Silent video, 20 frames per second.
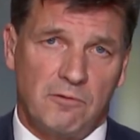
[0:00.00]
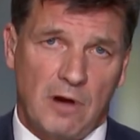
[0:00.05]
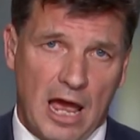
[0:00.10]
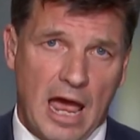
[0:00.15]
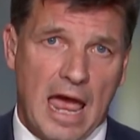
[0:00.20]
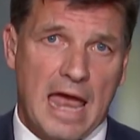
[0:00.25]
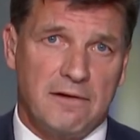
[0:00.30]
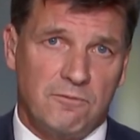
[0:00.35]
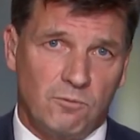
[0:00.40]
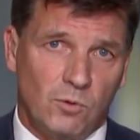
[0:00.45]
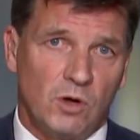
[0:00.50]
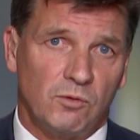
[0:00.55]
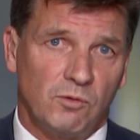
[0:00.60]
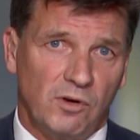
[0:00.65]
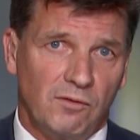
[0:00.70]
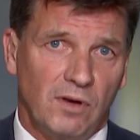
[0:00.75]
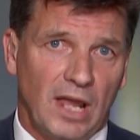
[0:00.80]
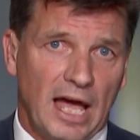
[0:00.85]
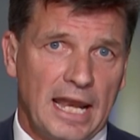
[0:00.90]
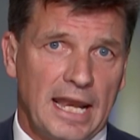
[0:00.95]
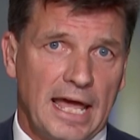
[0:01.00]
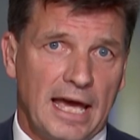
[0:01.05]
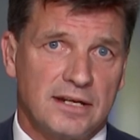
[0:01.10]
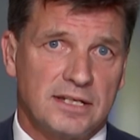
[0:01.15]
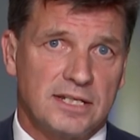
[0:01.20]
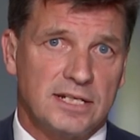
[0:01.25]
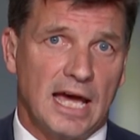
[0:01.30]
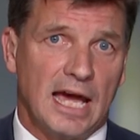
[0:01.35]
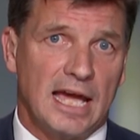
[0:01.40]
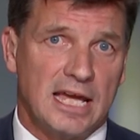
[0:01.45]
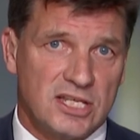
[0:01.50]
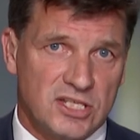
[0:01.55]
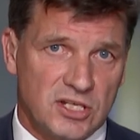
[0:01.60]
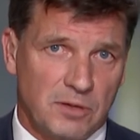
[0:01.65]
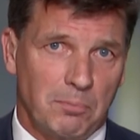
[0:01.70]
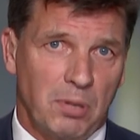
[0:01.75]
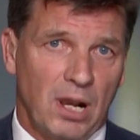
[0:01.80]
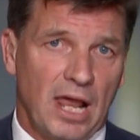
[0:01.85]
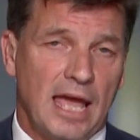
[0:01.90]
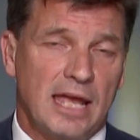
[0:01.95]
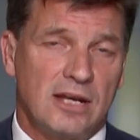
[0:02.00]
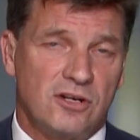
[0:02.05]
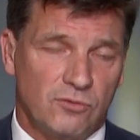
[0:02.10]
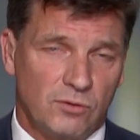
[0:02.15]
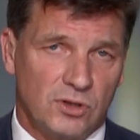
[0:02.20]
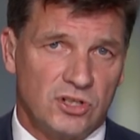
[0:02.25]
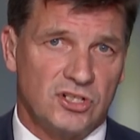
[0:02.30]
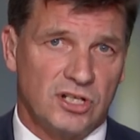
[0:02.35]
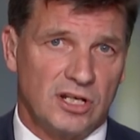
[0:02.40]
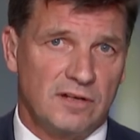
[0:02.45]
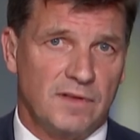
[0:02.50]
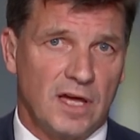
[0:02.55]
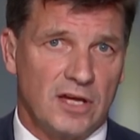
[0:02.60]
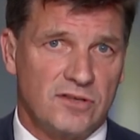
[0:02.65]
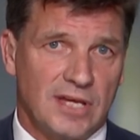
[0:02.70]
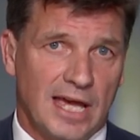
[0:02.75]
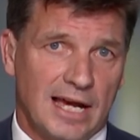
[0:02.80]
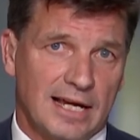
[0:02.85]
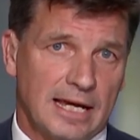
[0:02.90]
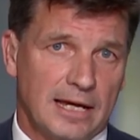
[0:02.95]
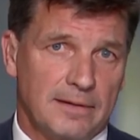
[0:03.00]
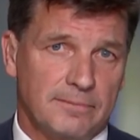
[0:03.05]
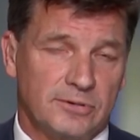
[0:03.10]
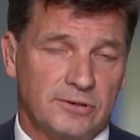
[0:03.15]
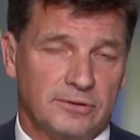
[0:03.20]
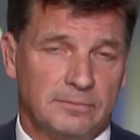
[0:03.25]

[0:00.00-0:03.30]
And what we've laid out today is a plan to achieve those outcomes.